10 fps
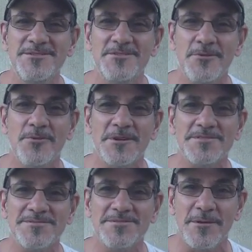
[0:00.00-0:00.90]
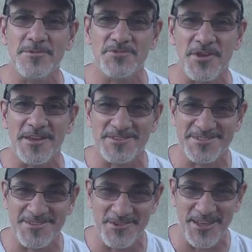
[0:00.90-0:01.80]
you don't want double
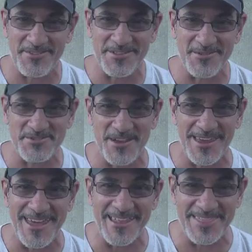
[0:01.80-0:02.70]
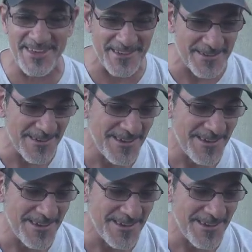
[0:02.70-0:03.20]
strikes. You won't have to double strike anything.